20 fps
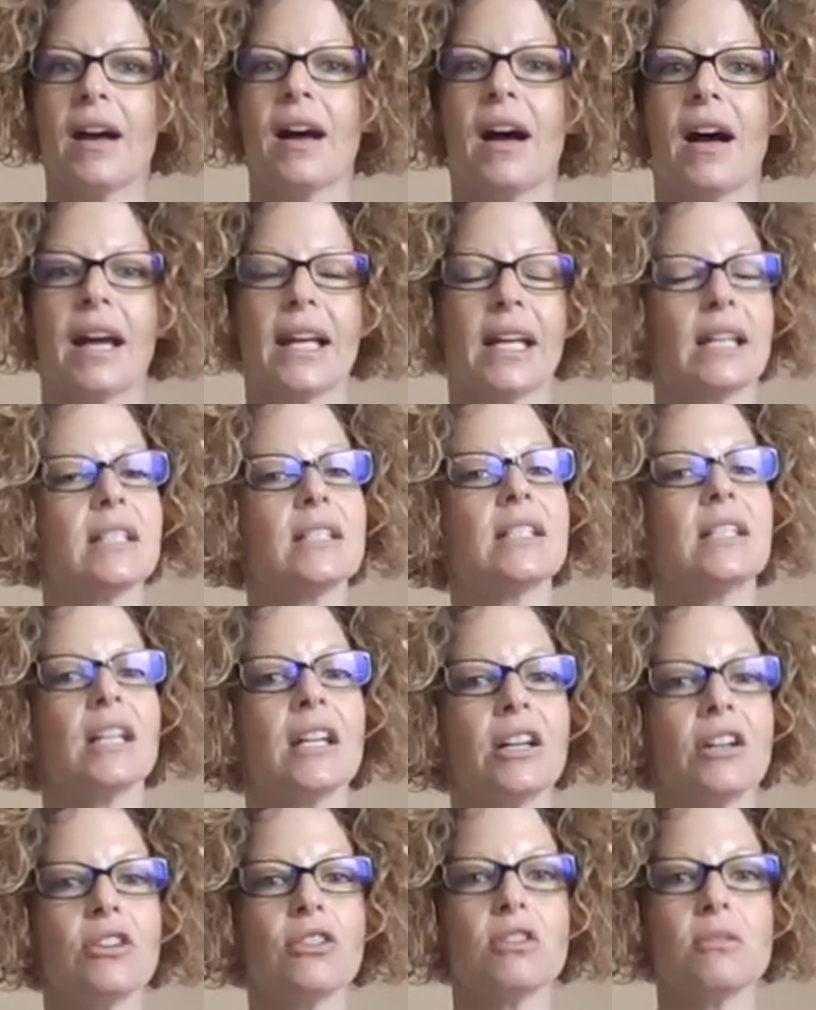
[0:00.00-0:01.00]
I
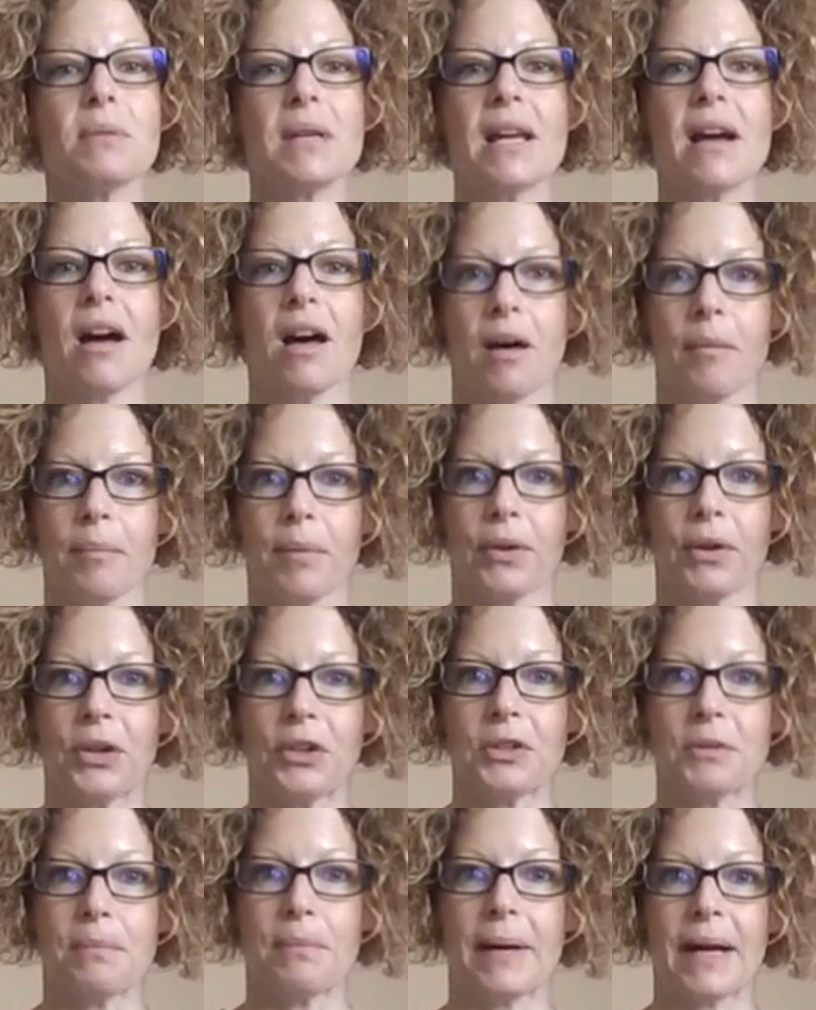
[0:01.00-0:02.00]
continue to be
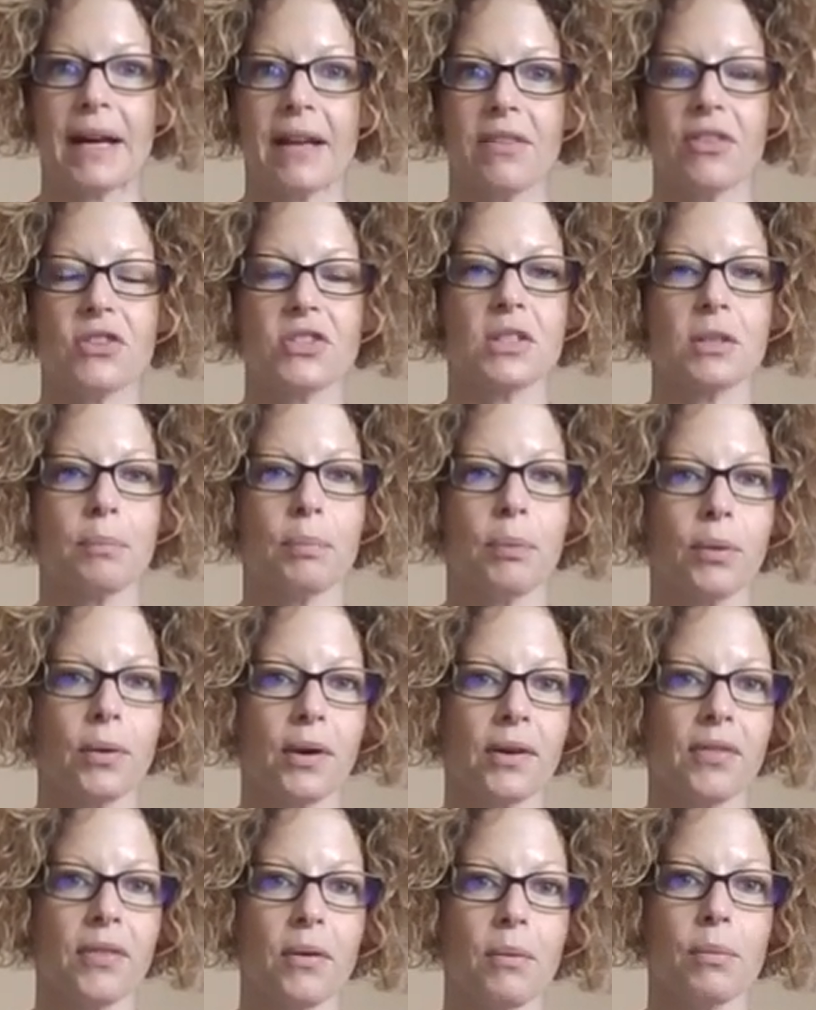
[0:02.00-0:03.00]
humbled by the
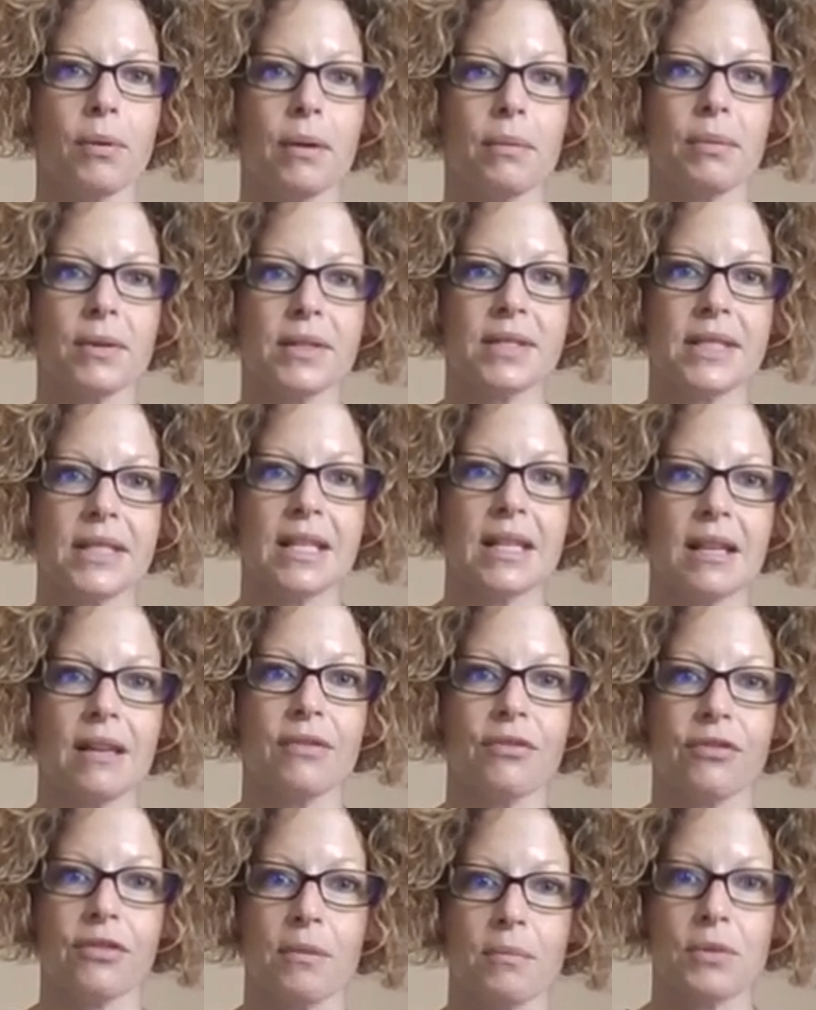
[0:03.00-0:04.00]
support that we receive
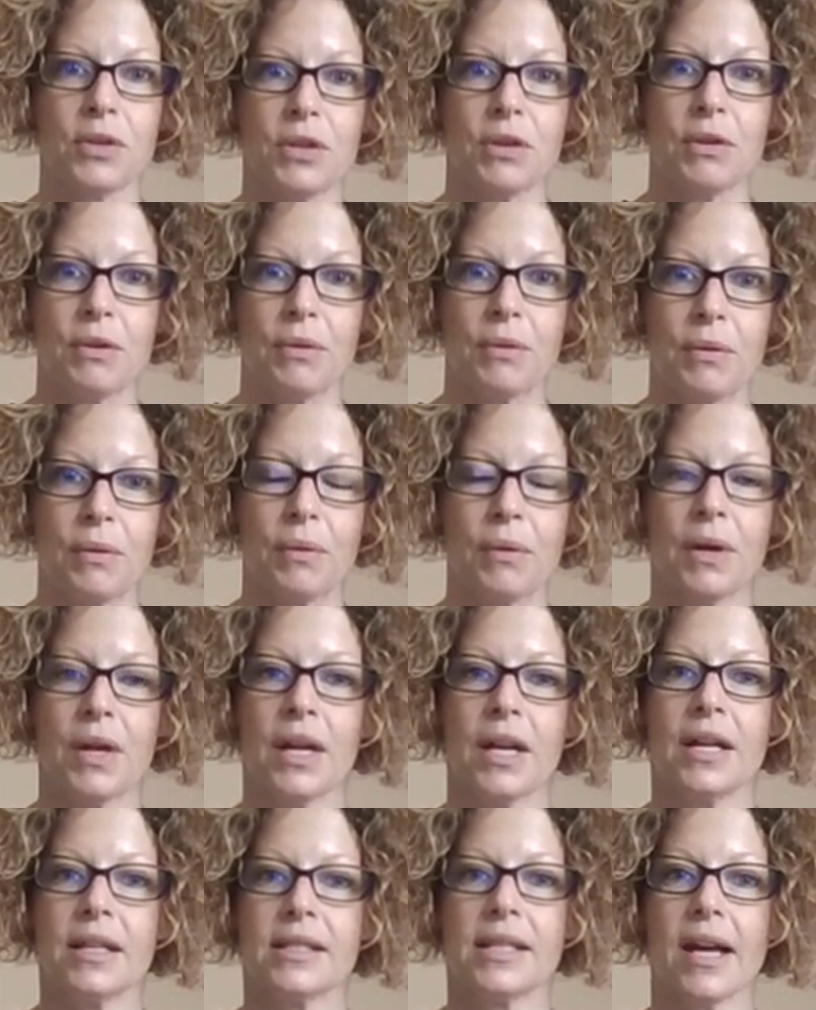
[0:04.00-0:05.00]
from you
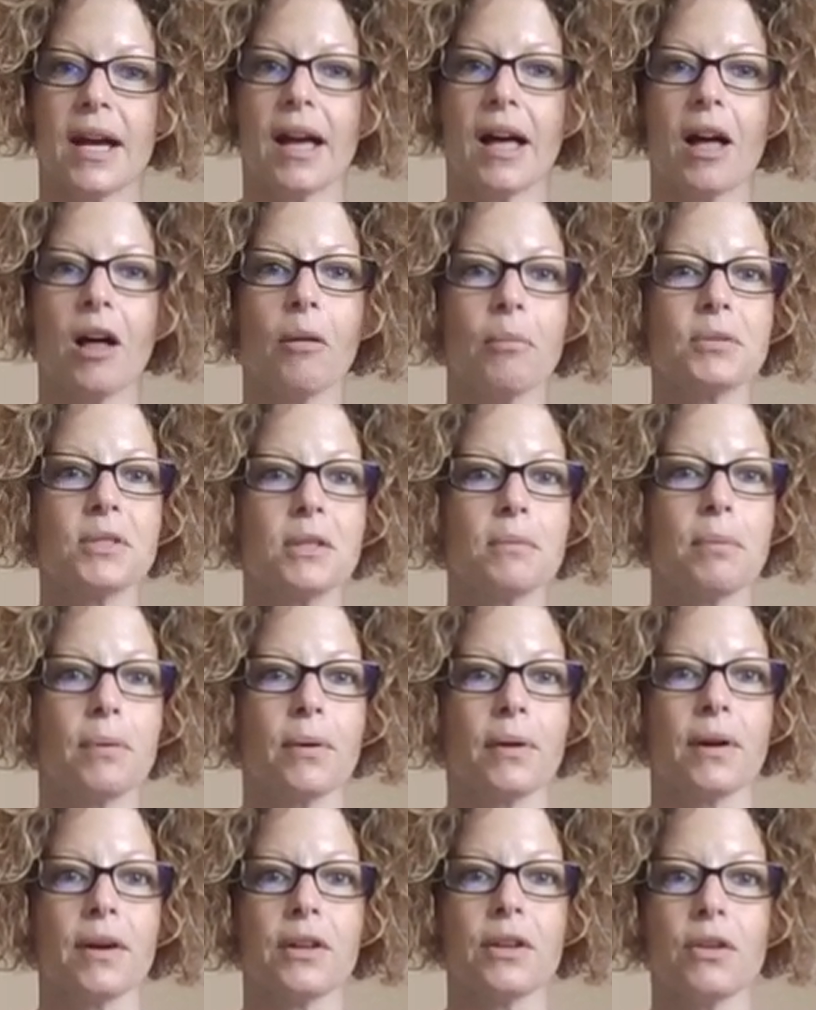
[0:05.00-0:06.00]
to help
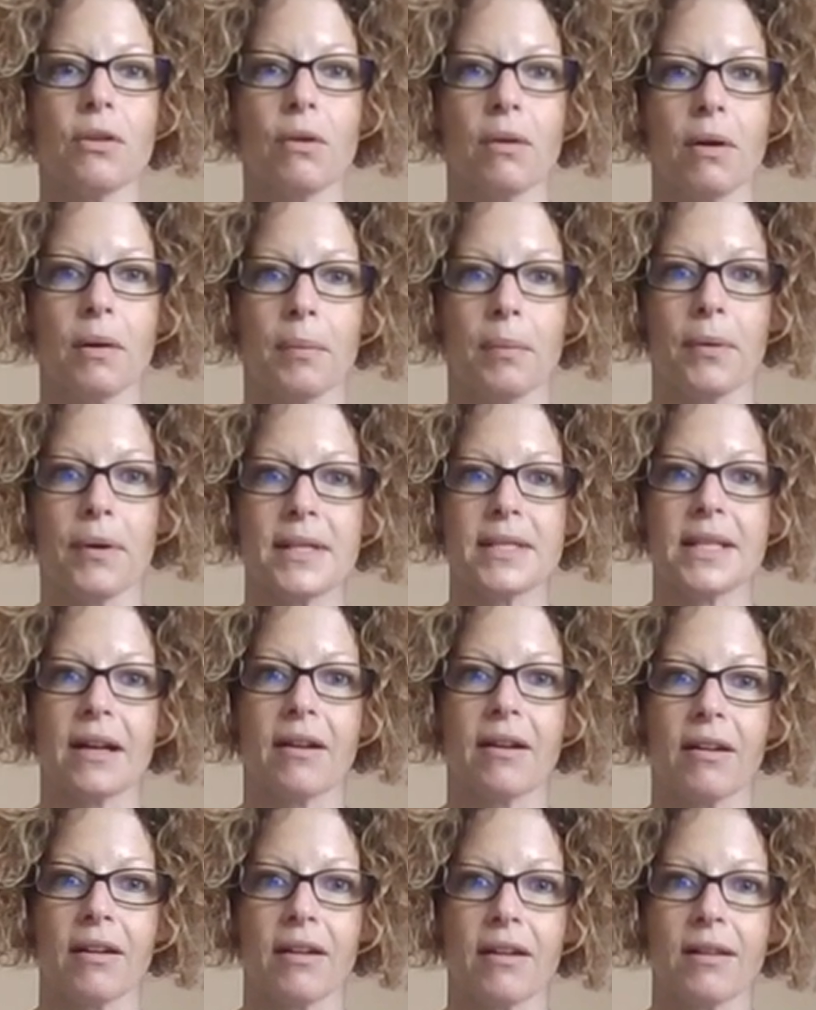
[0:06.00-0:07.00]
support your boys and
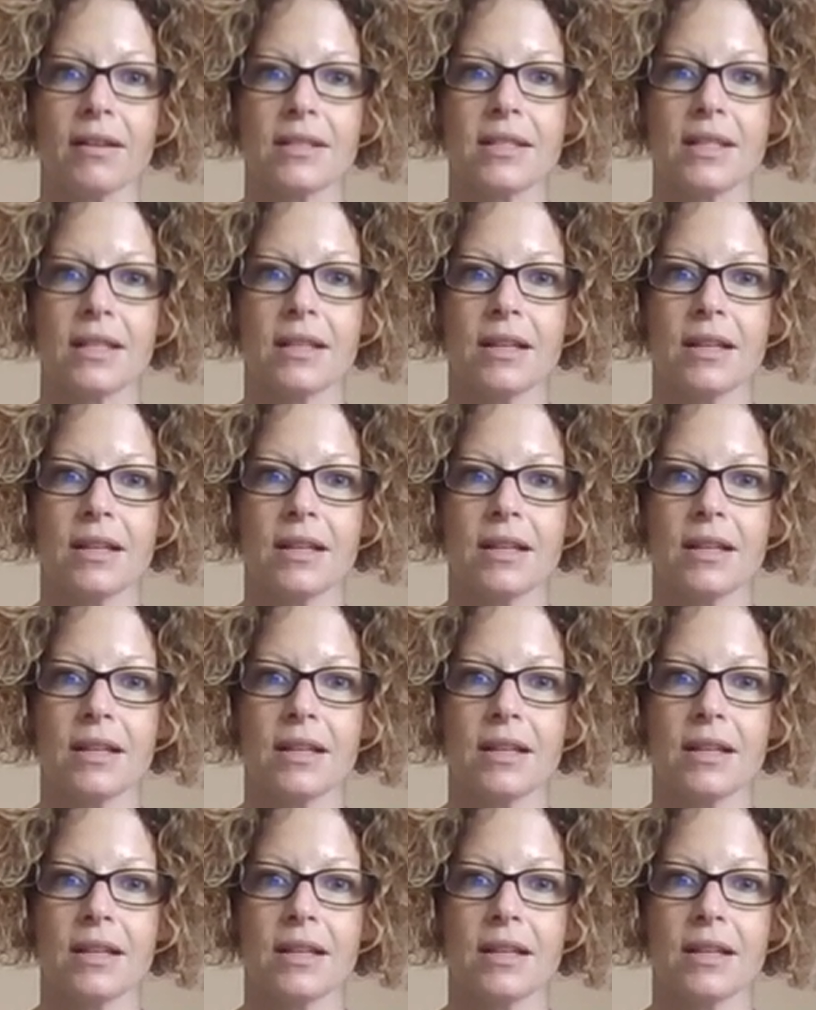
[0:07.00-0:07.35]
girls.